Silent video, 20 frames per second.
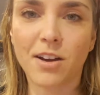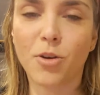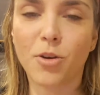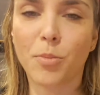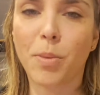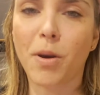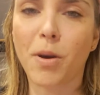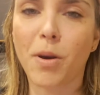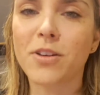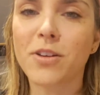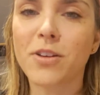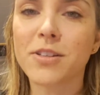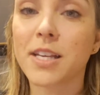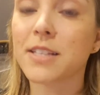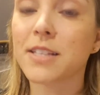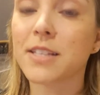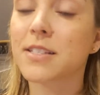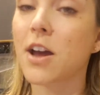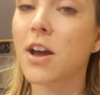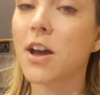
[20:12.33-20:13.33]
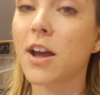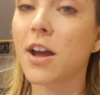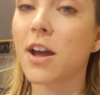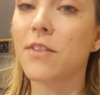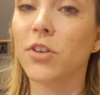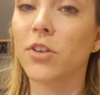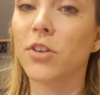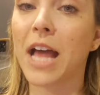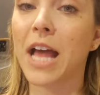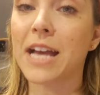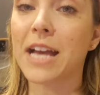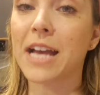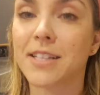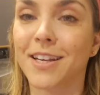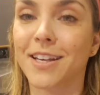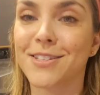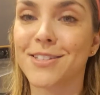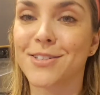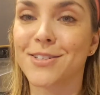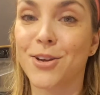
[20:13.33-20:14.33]
Paul says Tuck Everlasting
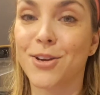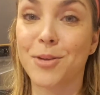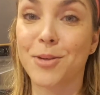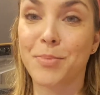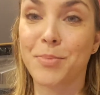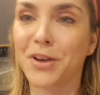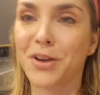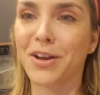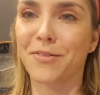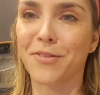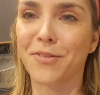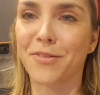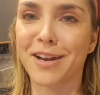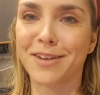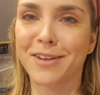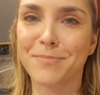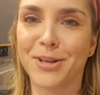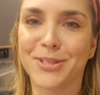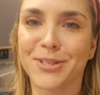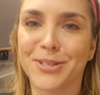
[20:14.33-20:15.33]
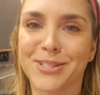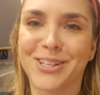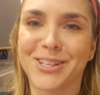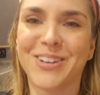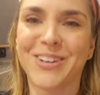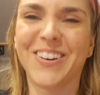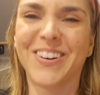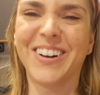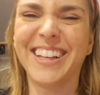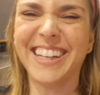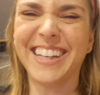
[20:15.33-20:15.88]
is a good book I read in middle school.